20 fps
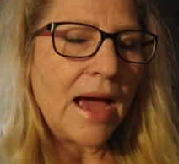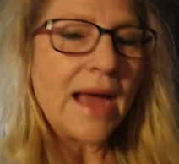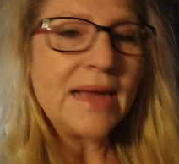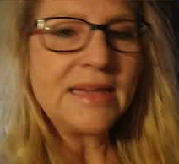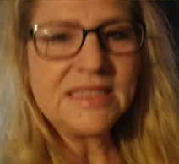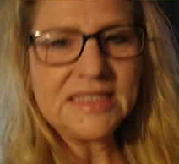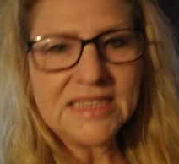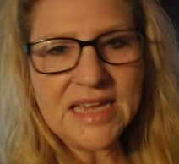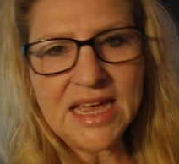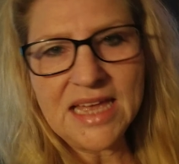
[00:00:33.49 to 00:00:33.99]

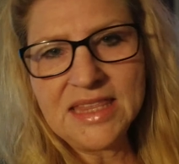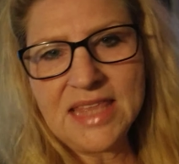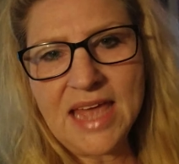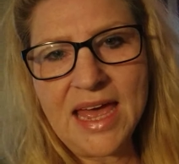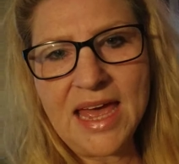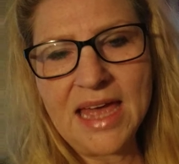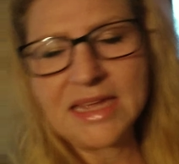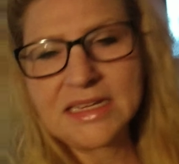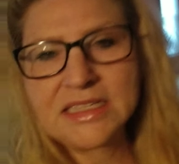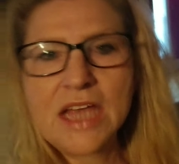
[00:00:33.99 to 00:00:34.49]
said
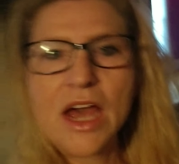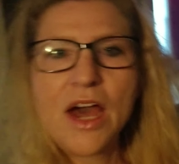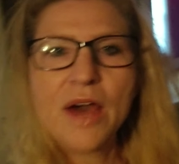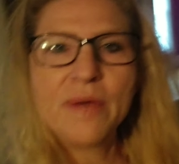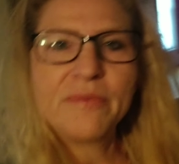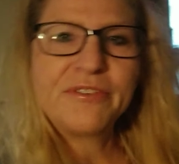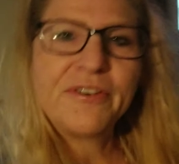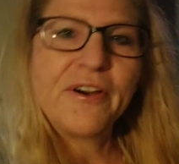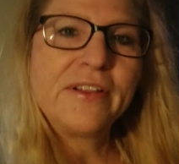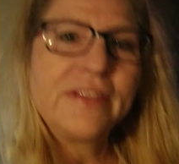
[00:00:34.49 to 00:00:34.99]
that
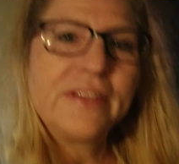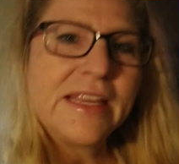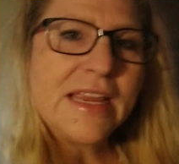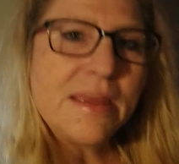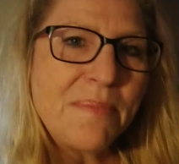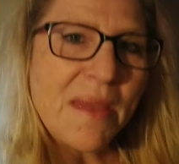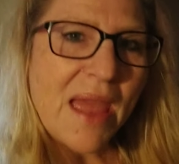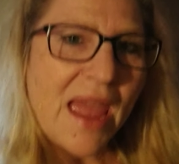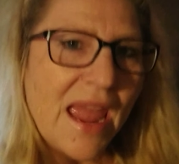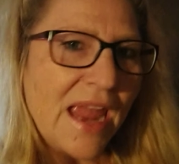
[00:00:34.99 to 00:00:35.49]

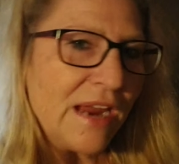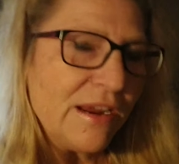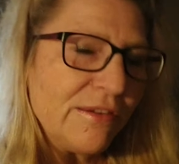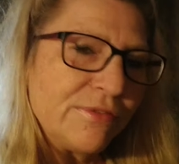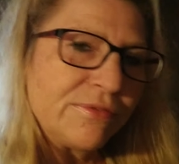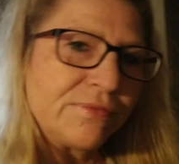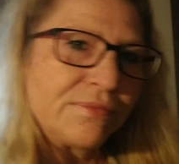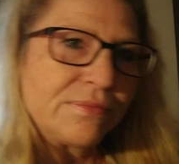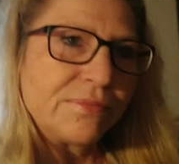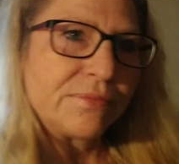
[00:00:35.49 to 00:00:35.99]
Felipe
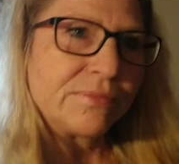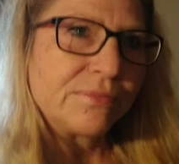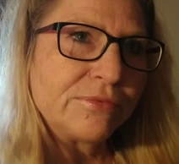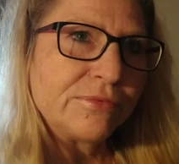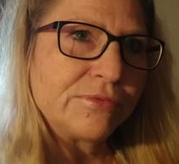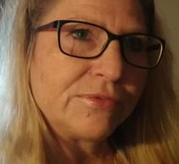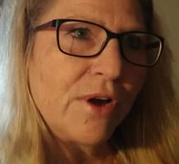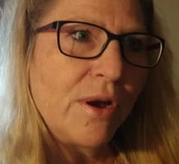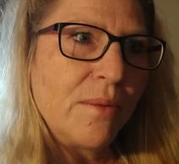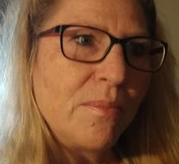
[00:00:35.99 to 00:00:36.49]

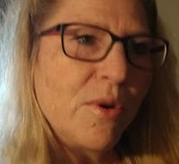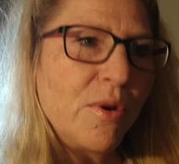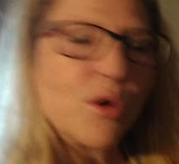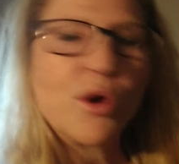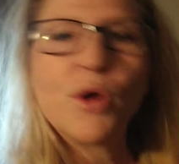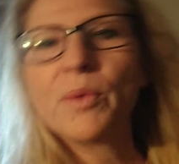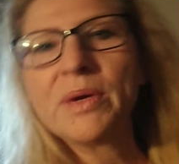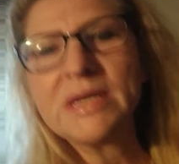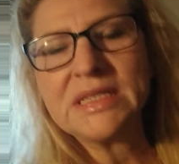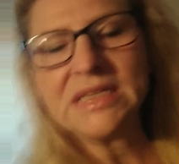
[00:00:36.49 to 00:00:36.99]
from
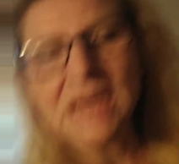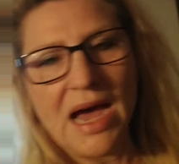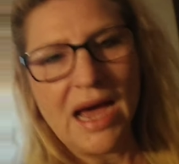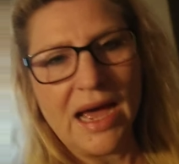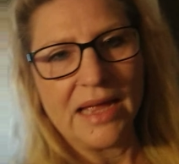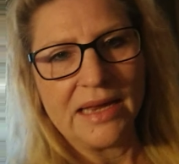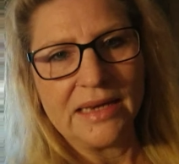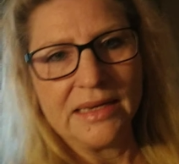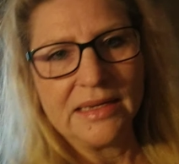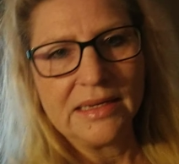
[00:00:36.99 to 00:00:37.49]
Boca
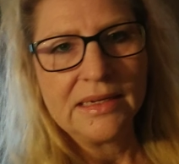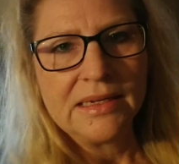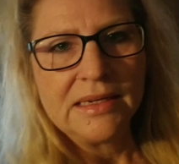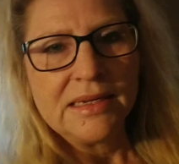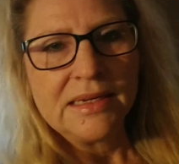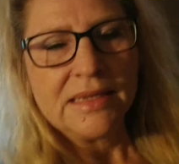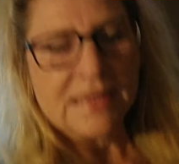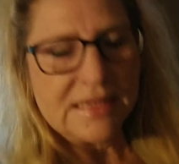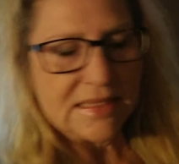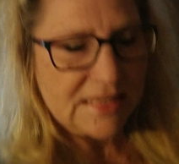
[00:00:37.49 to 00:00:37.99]
Raton
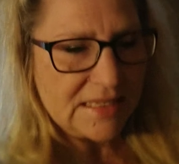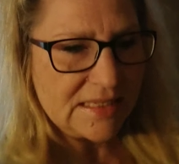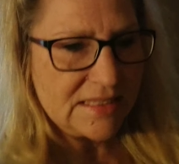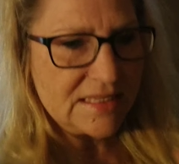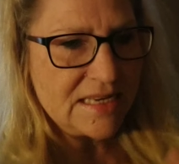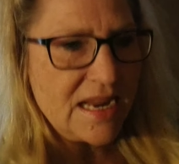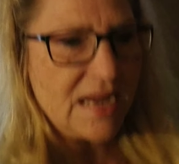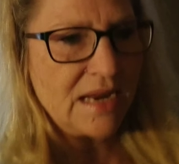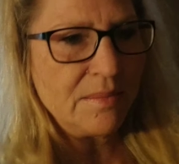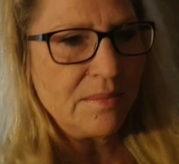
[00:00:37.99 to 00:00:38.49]
is his
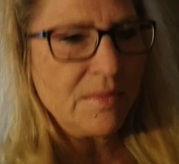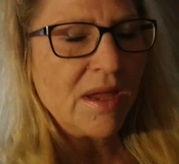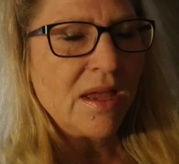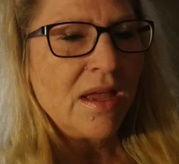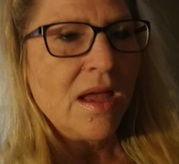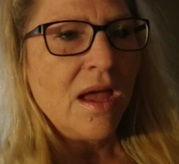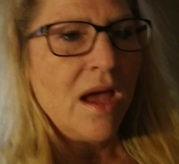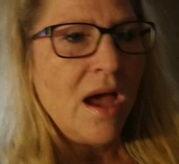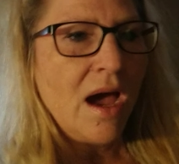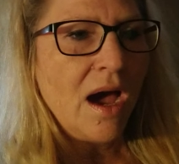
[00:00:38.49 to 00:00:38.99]
name,
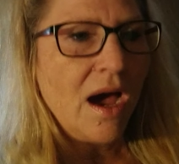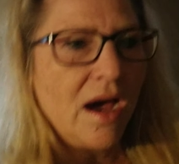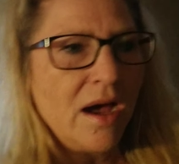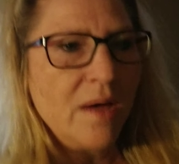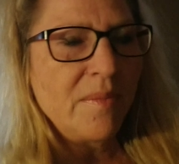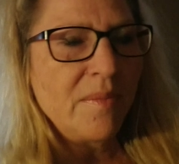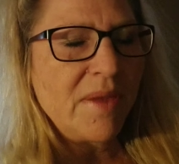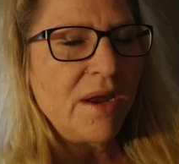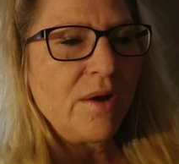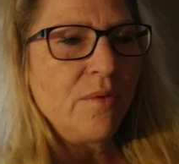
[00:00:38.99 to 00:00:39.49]

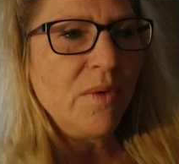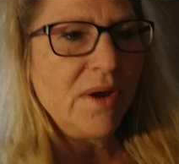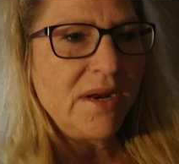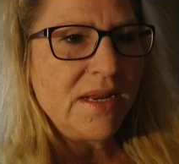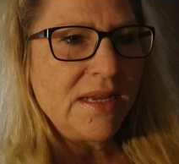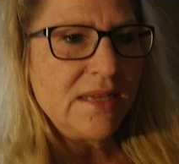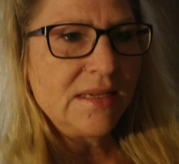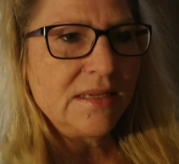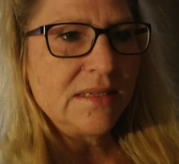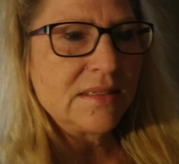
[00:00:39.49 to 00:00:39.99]
and what
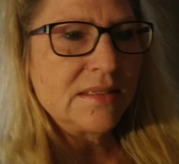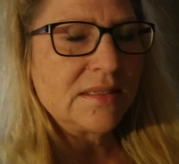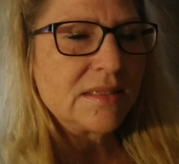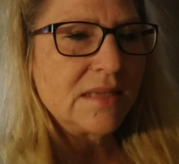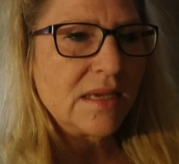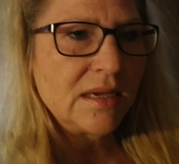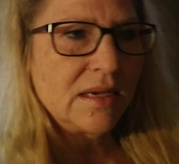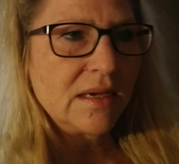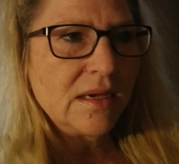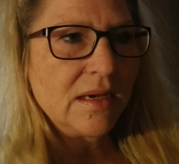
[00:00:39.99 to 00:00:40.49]
his,
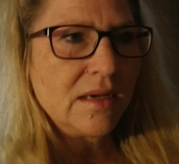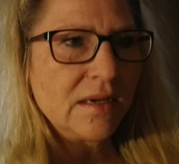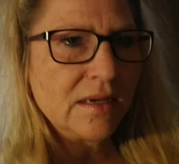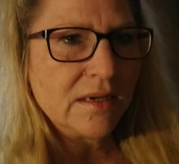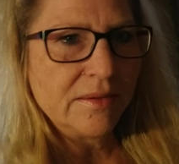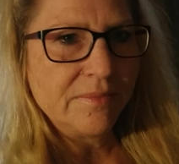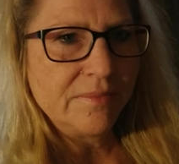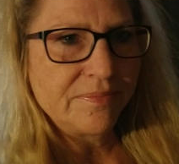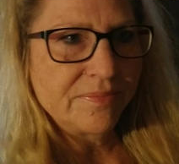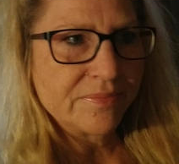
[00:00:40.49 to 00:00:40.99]

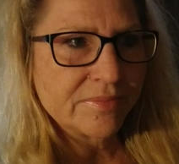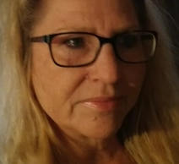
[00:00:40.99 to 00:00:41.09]
I